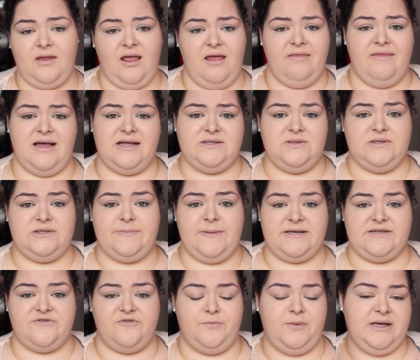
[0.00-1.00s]
and that's what's
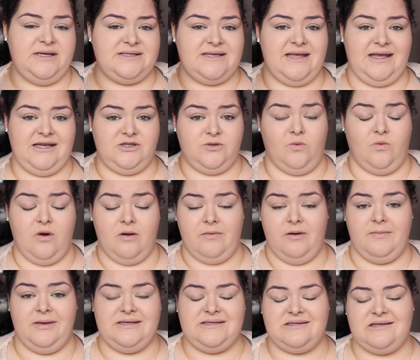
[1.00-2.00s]
best for me because I like to warm
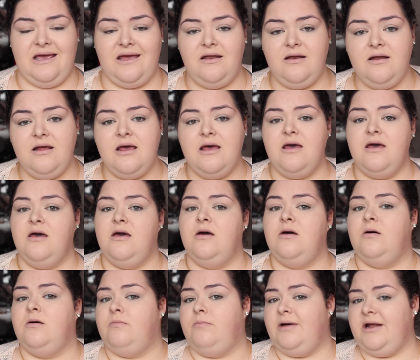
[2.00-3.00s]
up my skin.
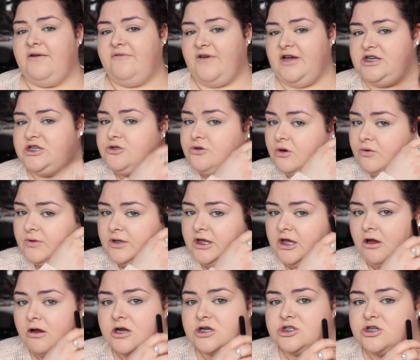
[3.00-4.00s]
But if I do a
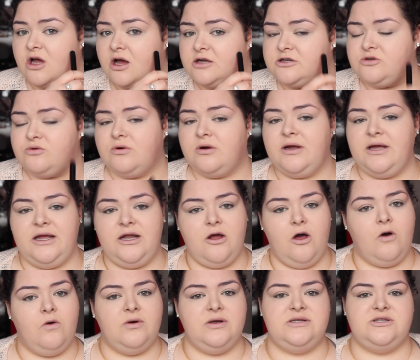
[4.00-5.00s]
really harsh contour, it
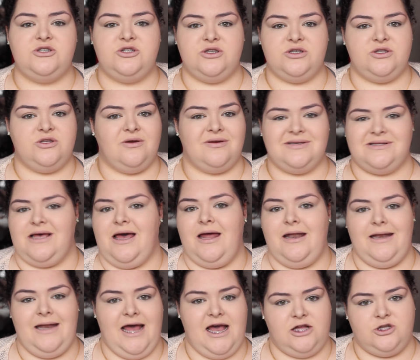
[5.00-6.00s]
always just looks
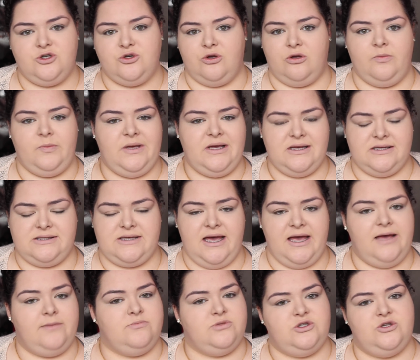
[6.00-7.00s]
unnatural because
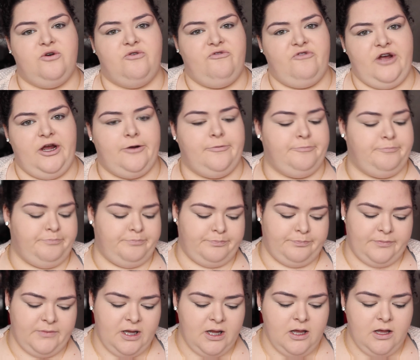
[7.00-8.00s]
I am so fair.
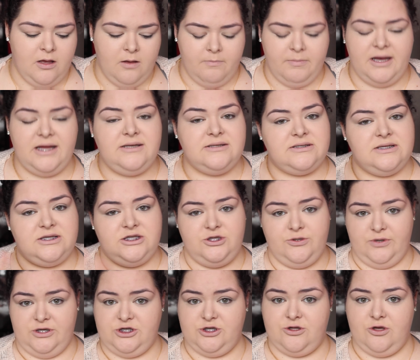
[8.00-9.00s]
But
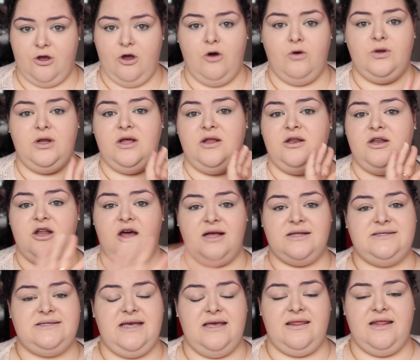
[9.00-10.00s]
to each their own.
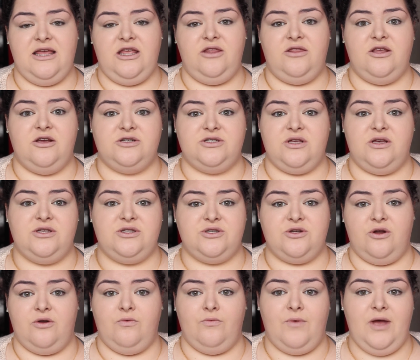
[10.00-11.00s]
Not saying that there's a
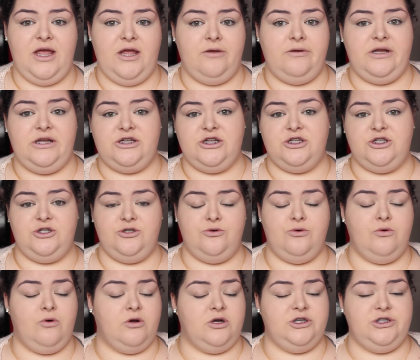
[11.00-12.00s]
certain way you need to
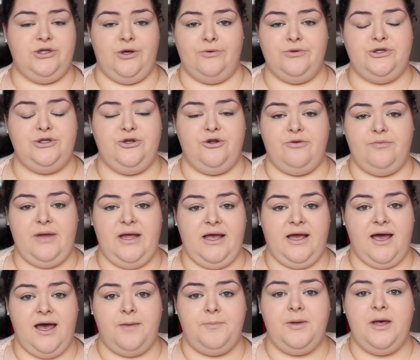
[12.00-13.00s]
do or don't do your
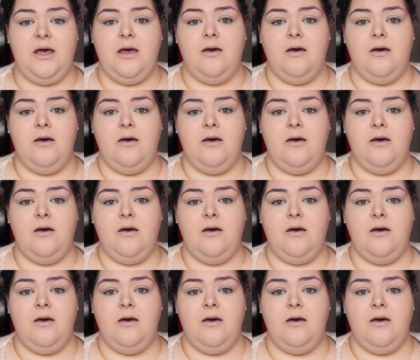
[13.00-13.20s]
makeup,